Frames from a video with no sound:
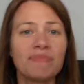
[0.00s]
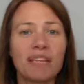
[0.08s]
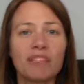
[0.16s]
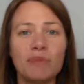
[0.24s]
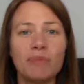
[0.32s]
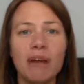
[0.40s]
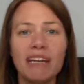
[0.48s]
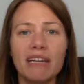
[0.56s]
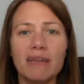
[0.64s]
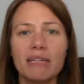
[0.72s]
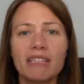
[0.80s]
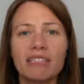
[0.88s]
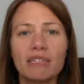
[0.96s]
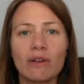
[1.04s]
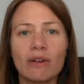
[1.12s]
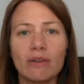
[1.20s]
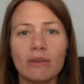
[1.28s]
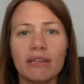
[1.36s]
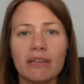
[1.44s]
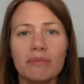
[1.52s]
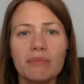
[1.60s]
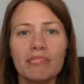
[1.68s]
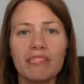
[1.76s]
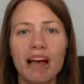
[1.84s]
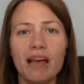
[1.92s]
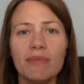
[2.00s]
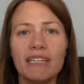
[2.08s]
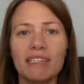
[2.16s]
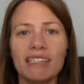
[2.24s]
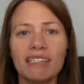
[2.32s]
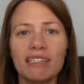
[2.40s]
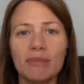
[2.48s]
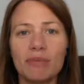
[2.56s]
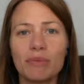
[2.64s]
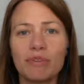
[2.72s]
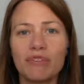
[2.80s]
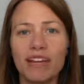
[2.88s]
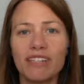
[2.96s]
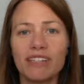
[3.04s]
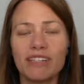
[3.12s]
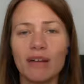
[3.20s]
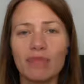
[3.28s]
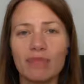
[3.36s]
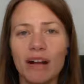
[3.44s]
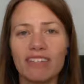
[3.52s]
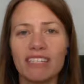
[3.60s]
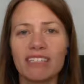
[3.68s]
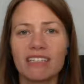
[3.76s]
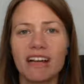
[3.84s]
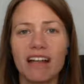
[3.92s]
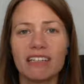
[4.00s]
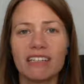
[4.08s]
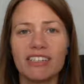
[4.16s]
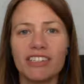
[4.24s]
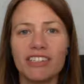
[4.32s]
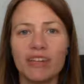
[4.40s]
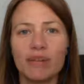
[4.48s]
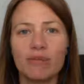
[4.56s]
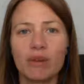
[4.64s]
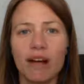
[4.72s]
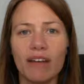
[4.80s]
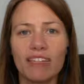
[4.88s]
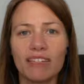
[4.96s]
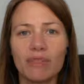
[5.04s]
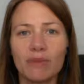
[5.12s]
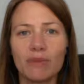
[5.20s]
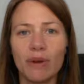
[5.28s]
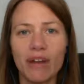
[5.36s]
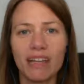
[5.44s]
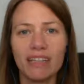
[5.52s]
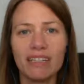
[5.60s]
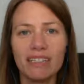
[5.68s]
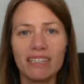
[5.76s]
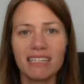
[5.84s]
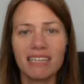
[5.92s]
So my name is Laura Williams. I'm an assistant professor at Providence College in Providence, Rhode Island.